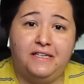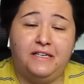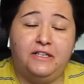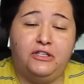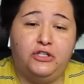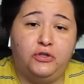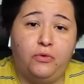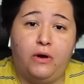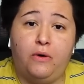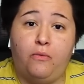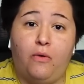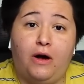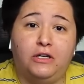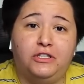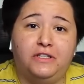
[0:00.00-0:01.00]
enjoy
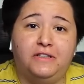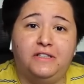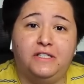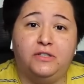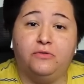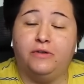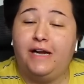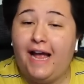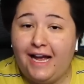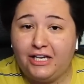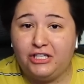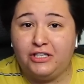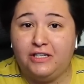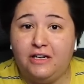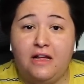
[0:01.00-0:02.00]
watching this
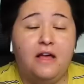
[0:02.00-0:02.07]
reaction,